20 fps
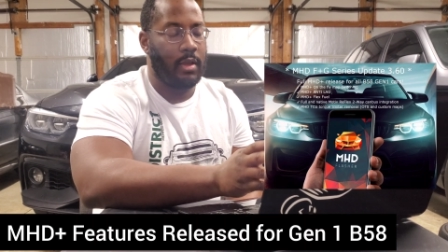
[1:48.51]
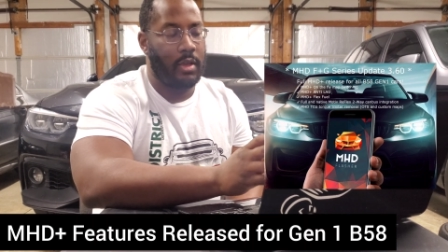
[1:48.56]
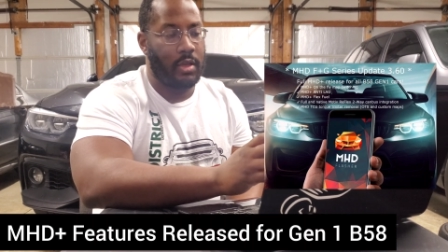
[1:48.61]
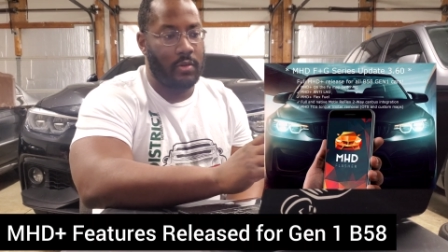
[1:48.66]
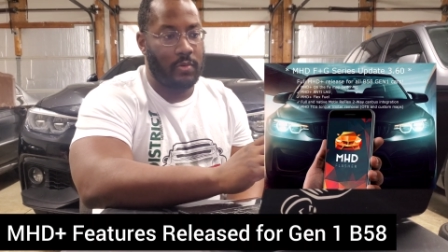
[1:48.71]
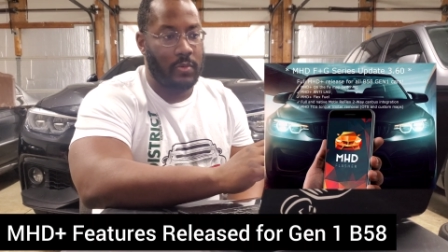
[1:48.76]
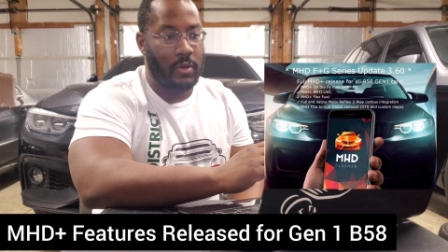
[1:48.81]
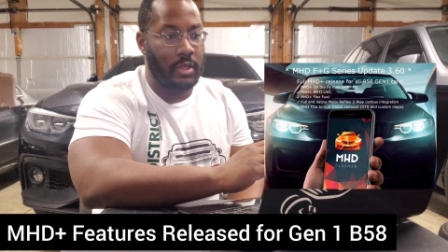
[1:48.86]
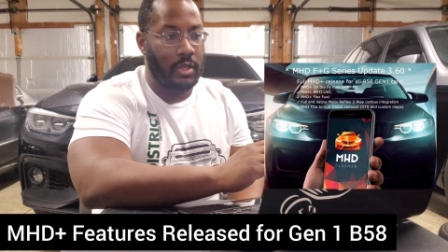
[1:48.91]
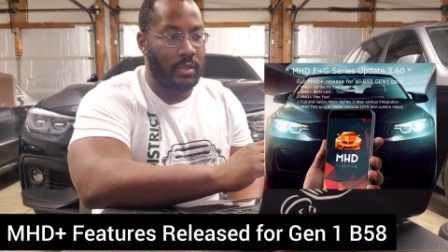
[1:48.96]

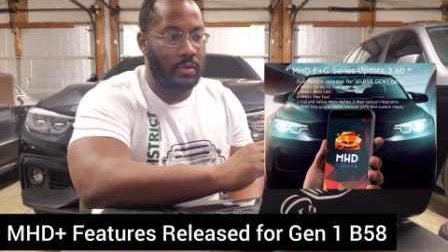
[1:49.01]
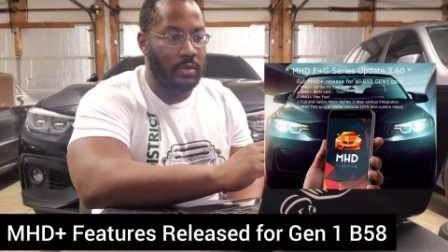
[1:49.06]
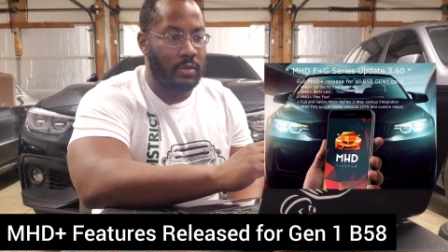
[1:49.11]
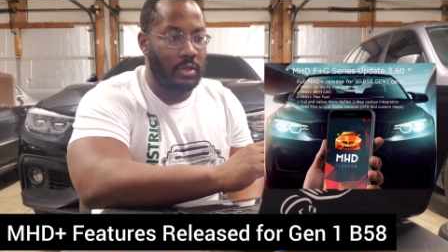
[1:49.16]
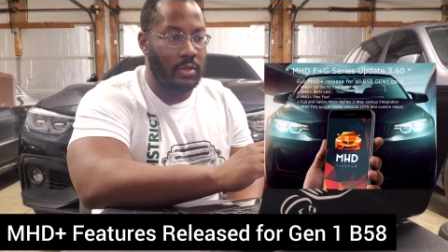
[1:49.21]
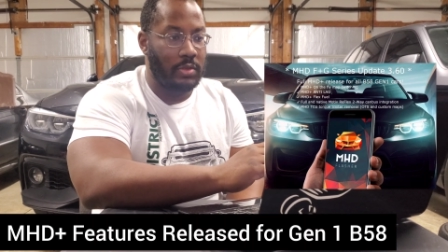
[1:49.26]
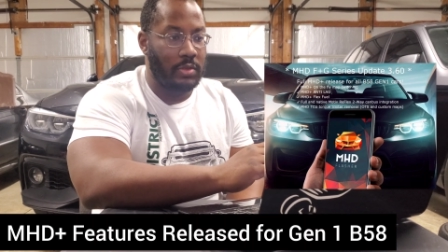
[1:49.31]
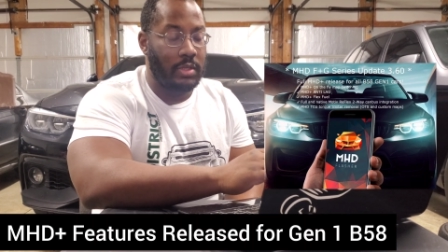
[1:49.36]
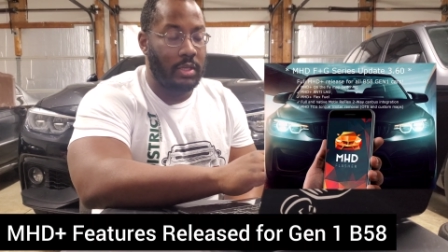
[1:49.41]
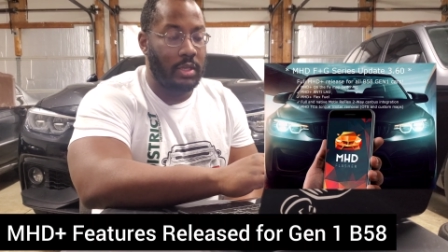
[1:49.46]
as well as you
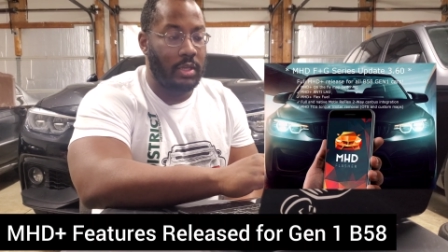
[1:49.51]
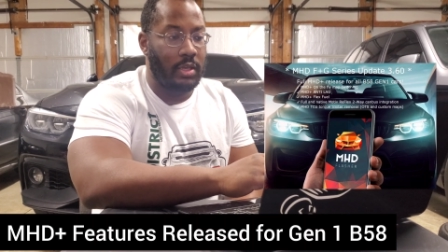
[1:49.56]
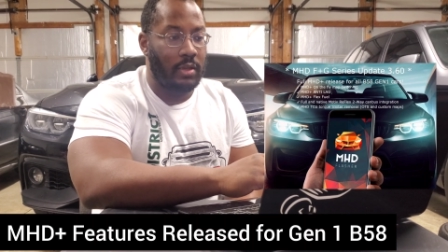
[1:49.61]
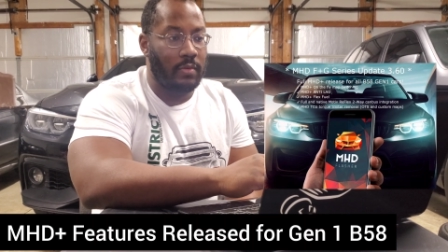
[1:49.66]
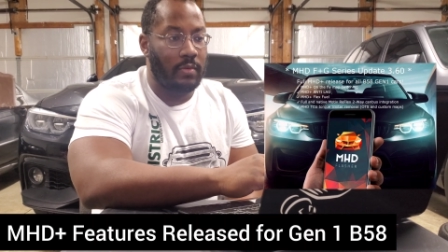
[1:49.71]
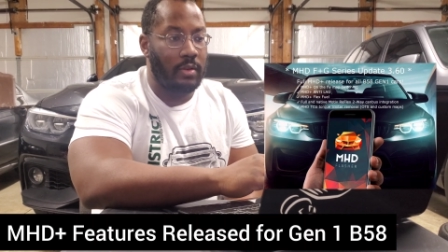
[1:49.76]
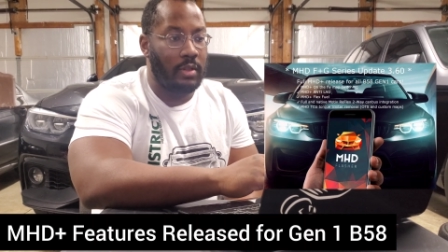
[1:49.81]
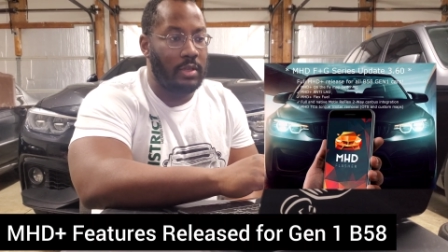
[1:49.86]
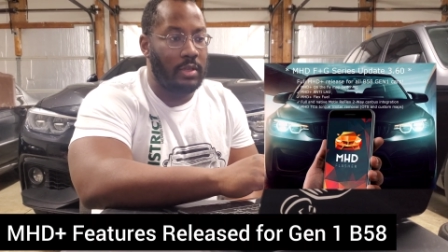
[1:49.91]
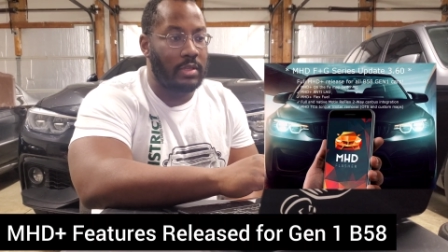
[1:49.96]
know seeing
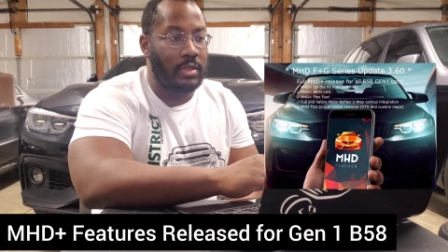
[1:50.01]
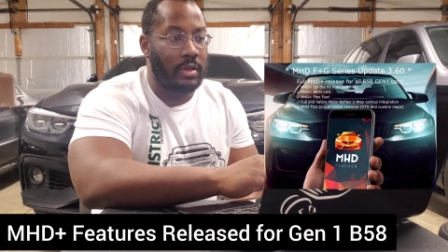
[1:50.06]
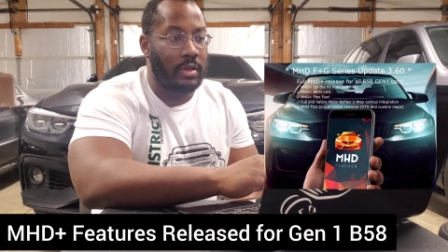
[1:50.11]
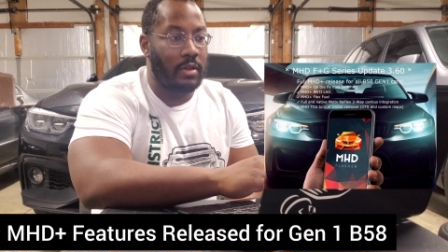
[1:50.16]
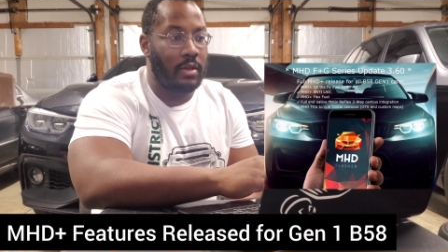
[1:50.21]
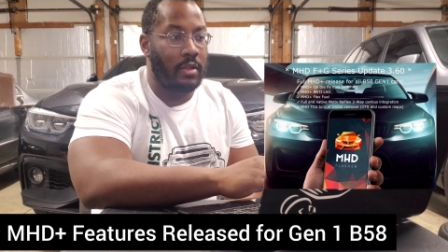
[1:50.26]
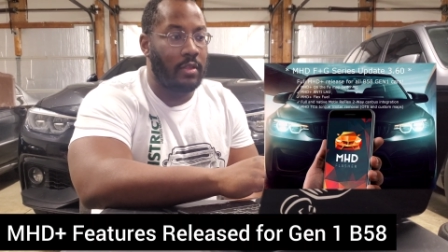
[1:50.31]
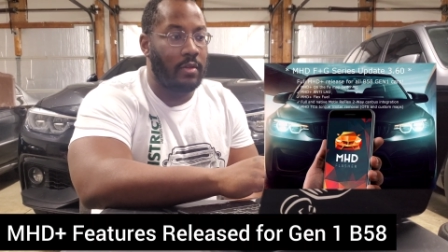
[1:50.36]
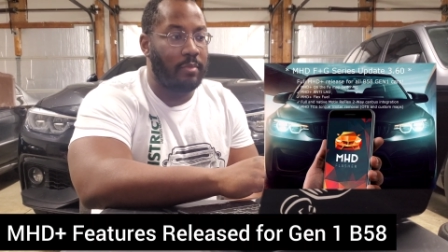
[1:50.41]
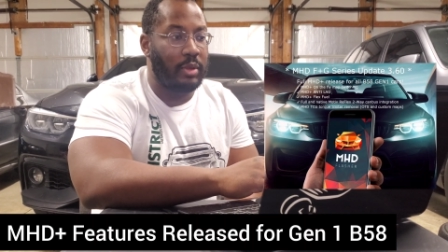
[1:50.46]
it released on
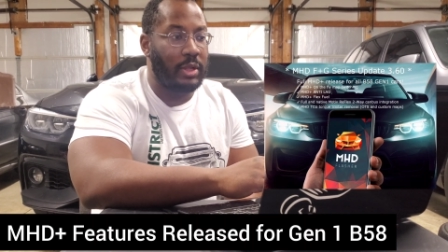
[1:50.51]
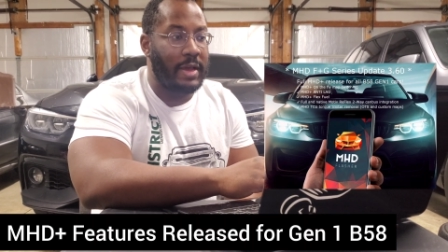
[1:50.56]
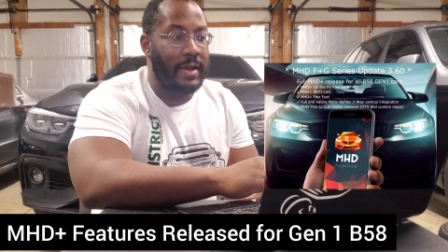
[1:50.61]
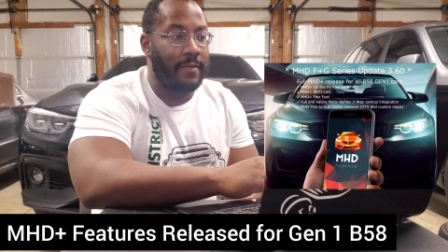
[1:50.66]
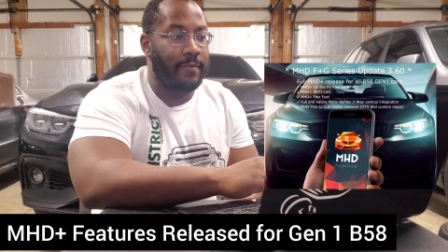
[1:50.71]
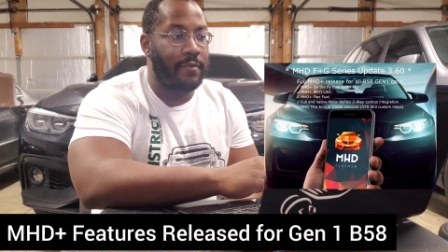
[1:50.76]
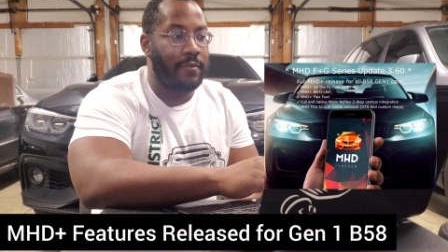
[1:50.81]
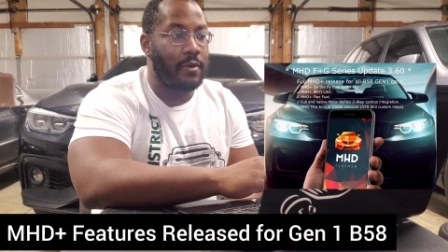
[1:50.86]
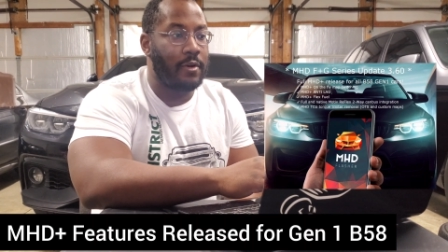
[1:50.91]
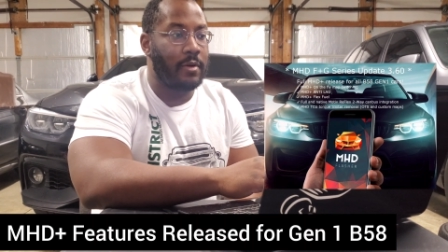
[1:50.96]
other
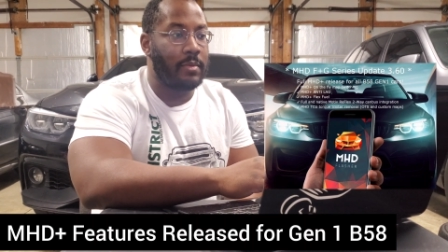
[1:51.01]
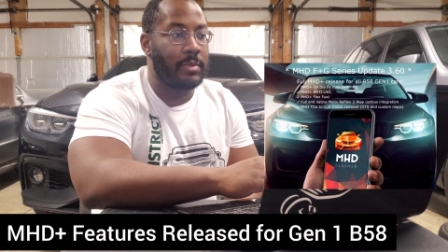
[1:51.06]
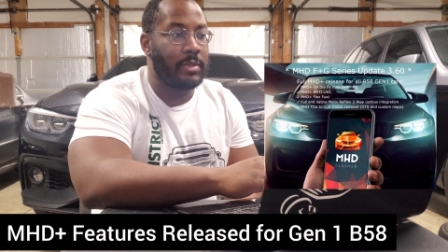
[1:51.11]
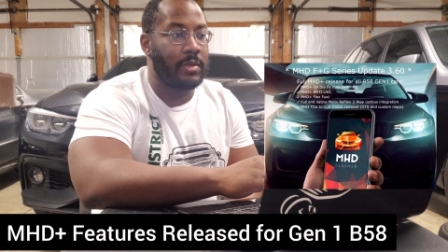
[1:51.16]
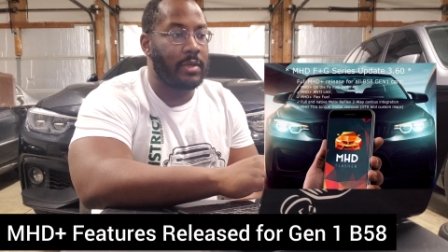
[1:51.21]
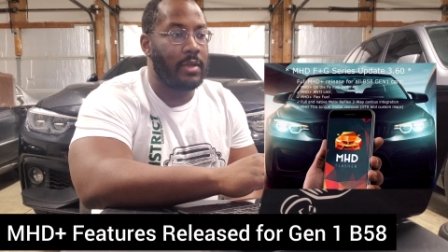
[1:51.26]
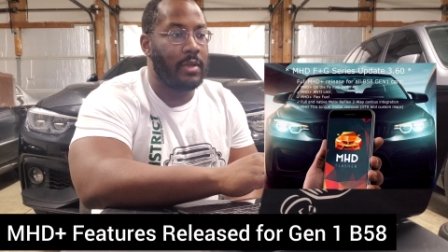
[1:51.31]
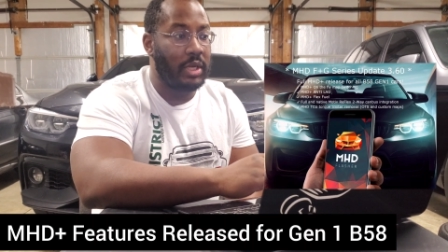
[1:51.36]
platforms.